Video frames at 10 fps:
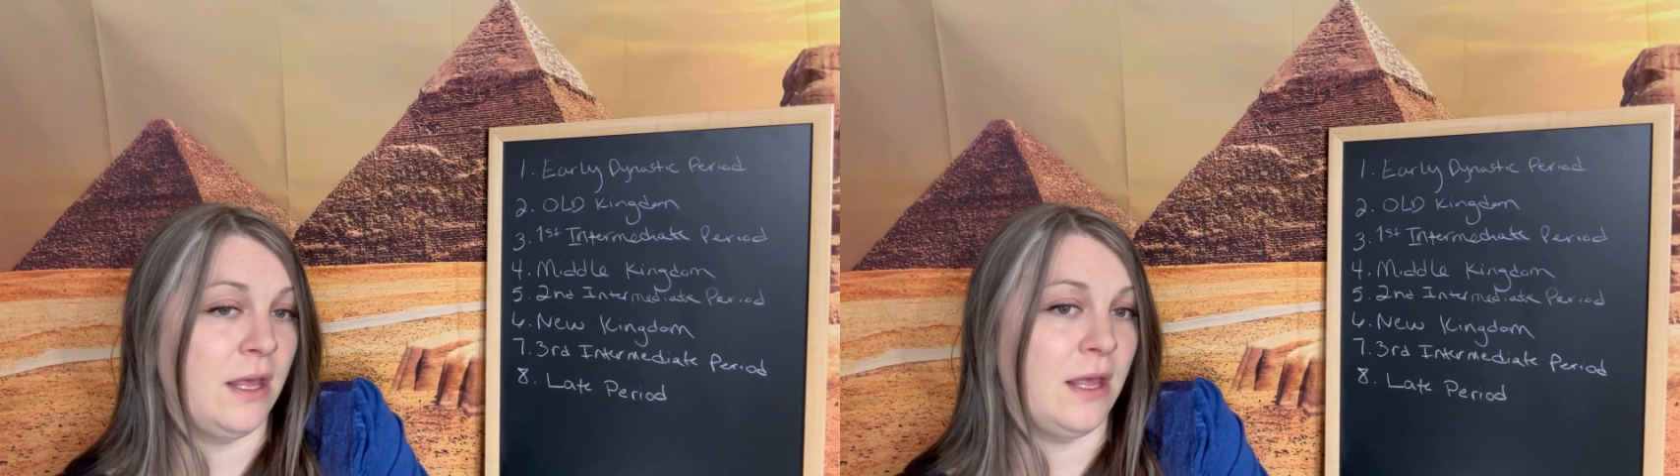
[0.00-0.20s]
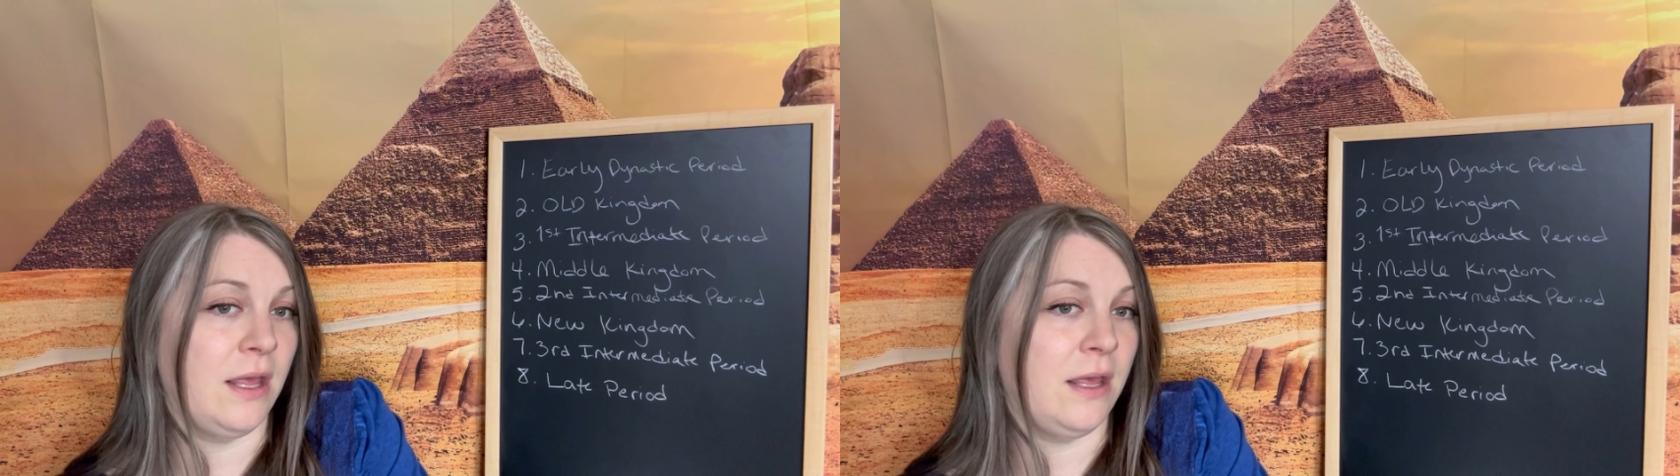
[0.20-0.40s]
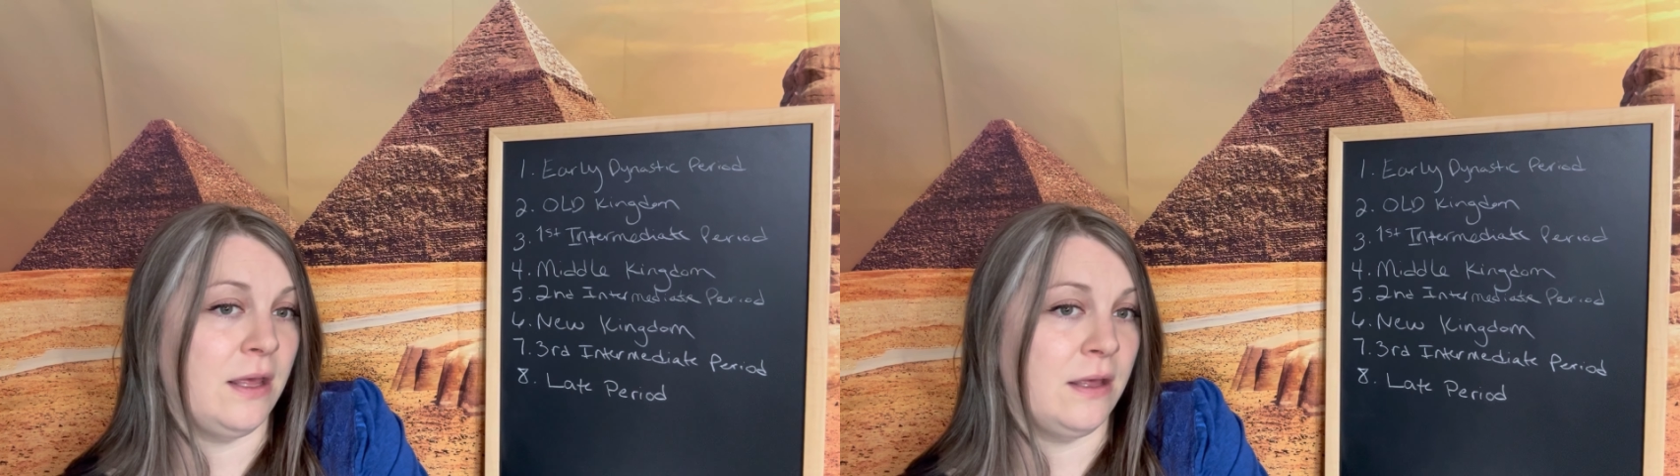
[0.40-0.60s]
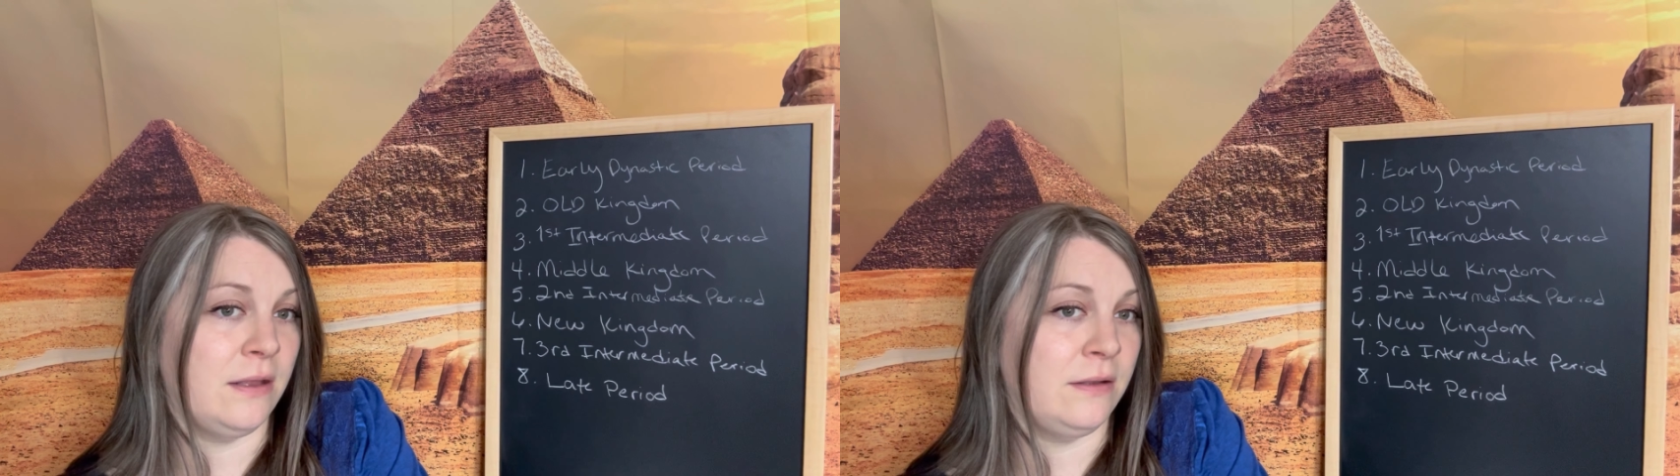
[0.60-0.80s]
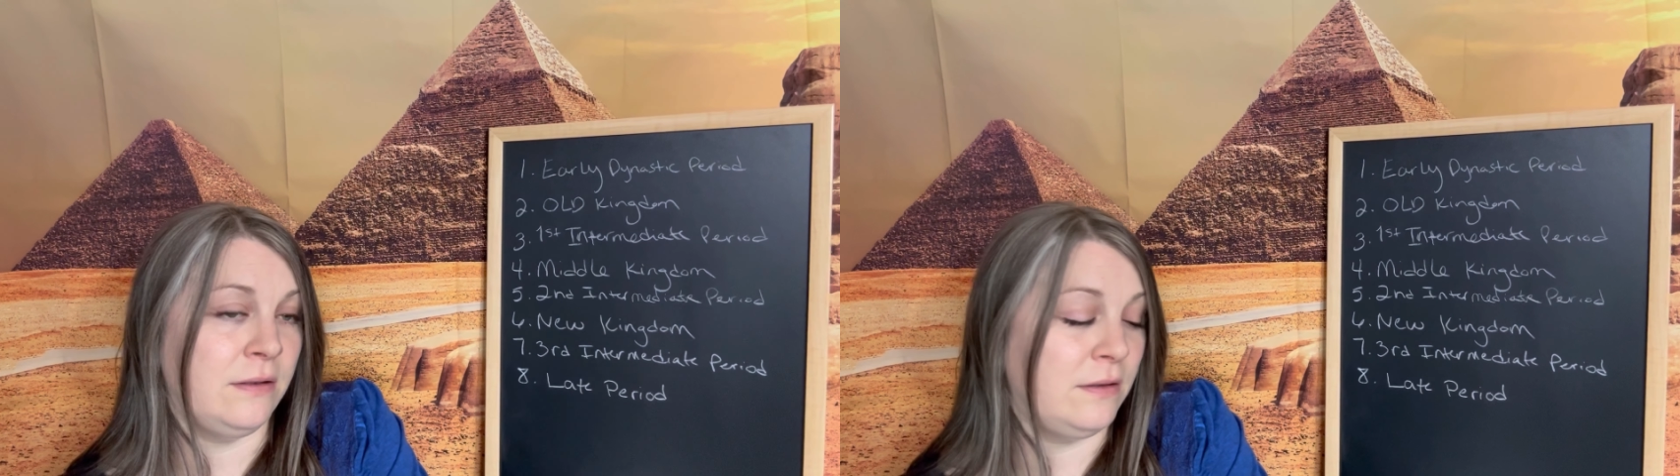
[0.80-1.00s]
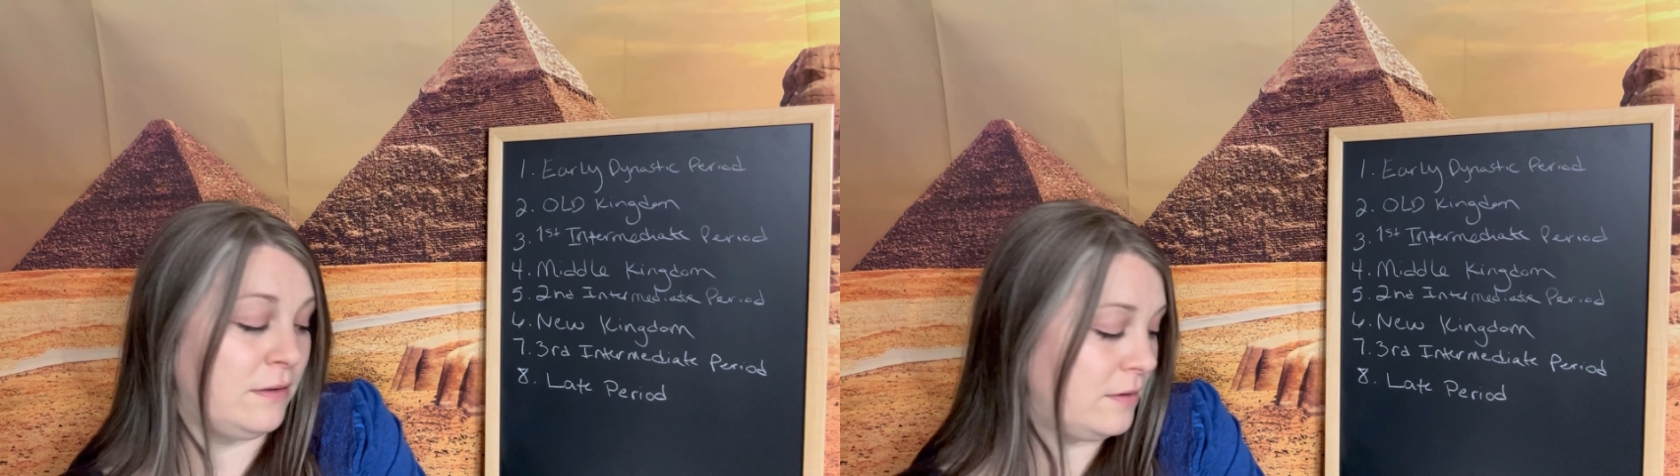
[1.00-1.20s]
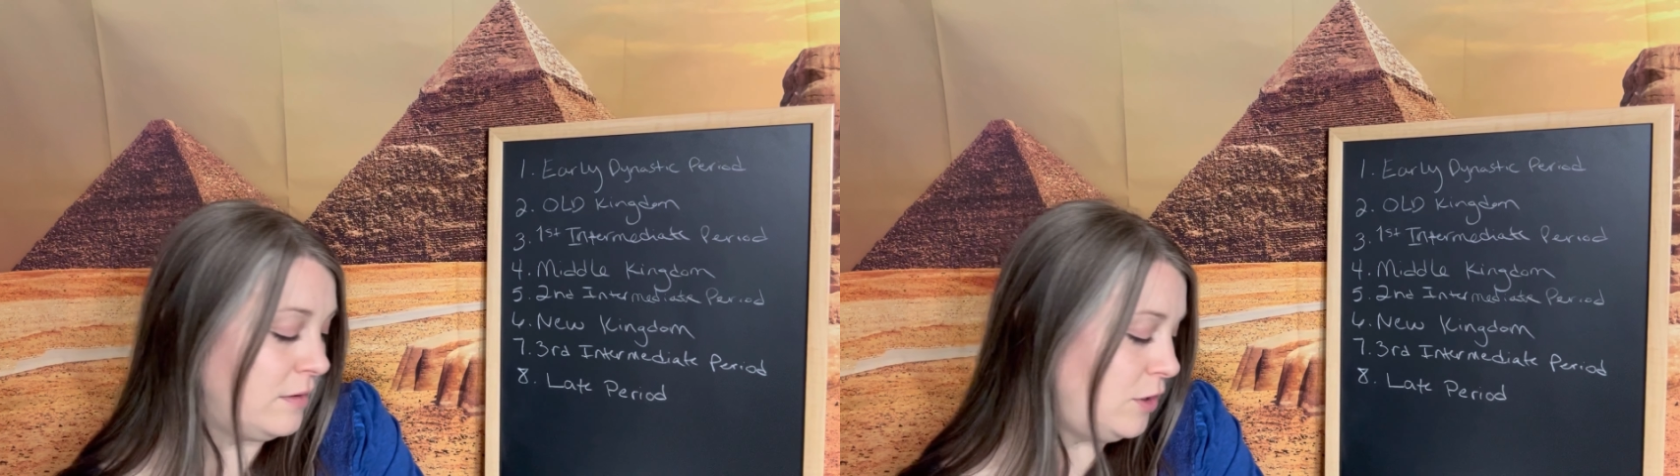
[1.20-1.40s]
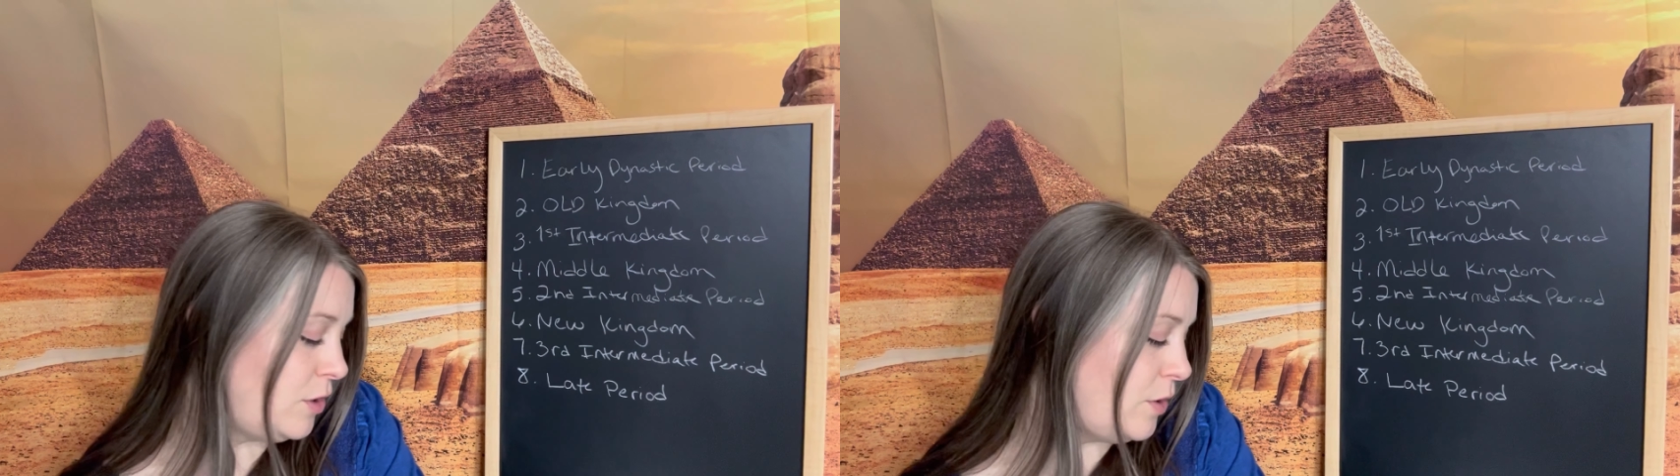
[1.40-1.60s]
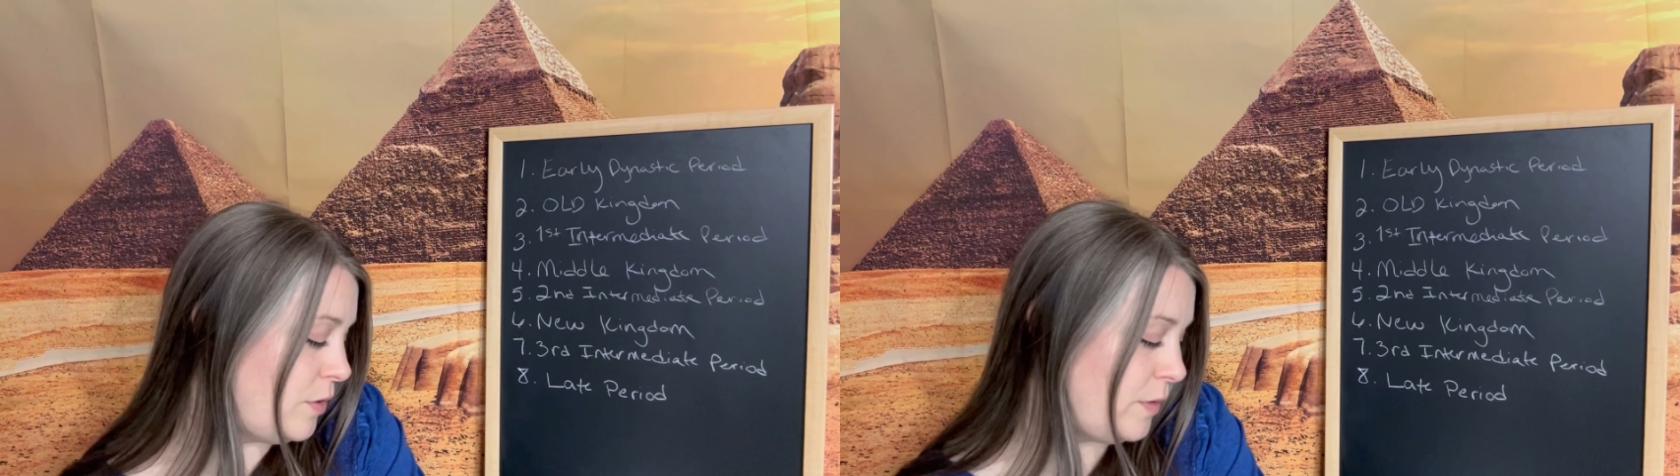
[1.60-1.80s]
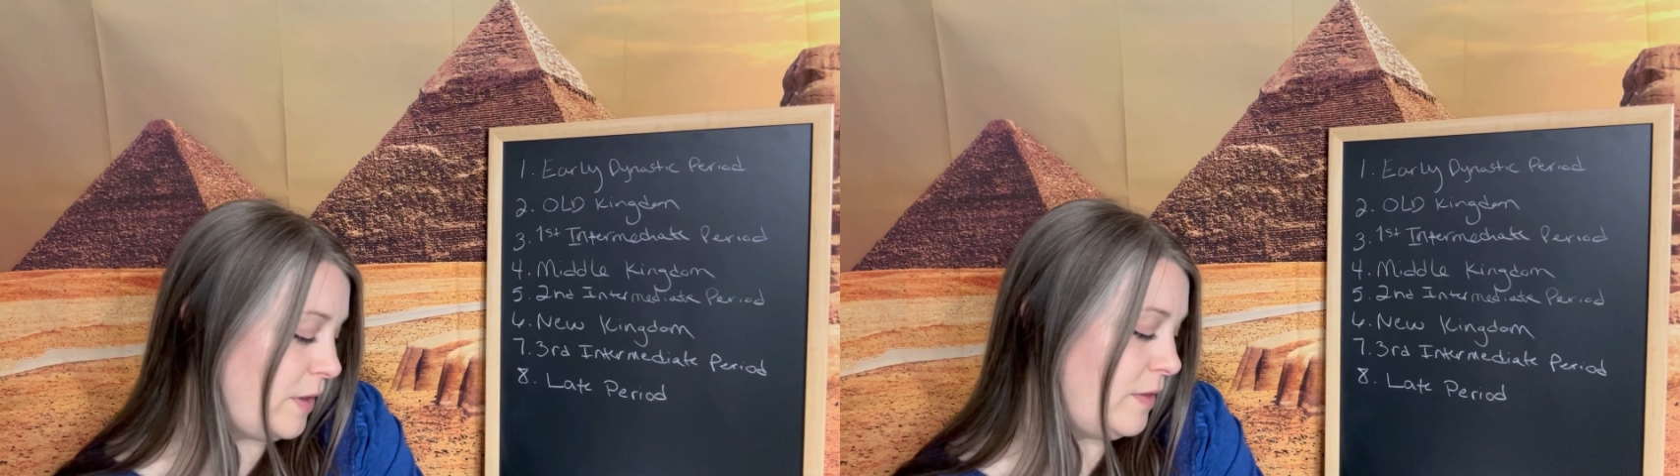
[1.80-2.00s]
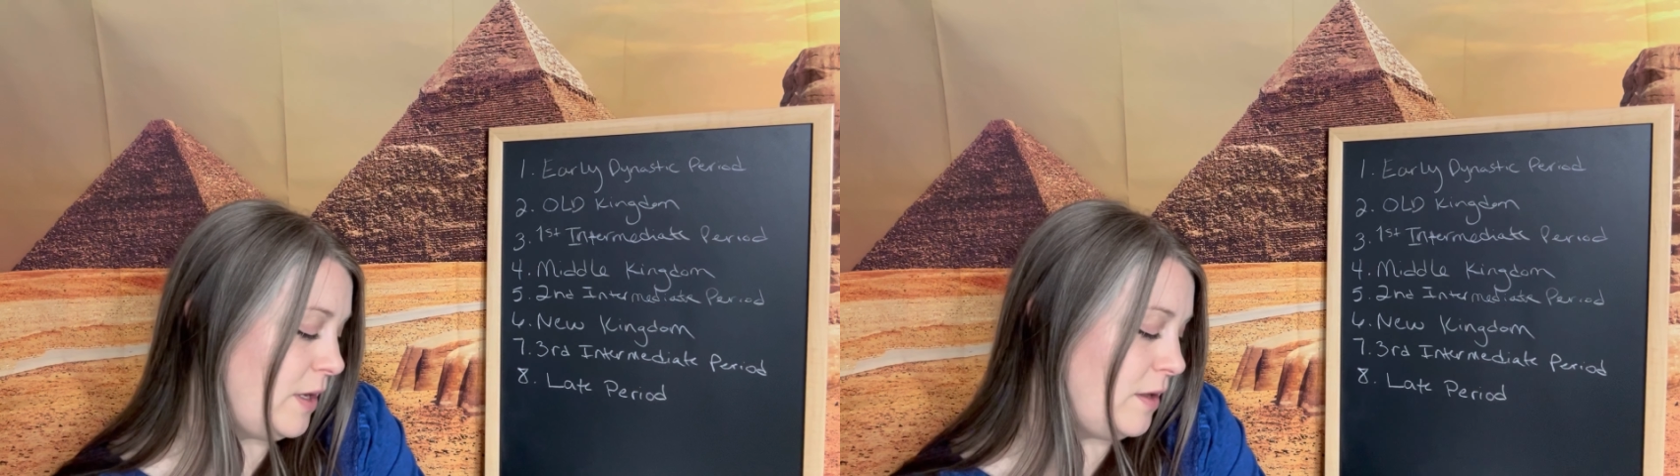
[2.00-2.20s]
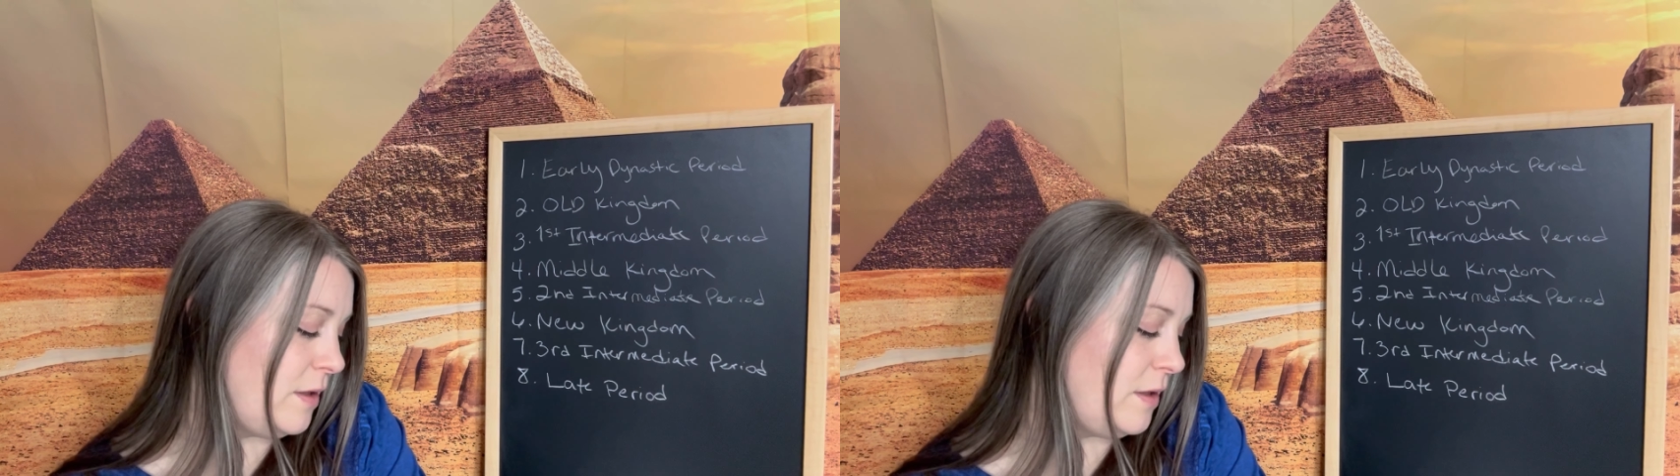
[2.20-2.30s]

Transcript: And, in the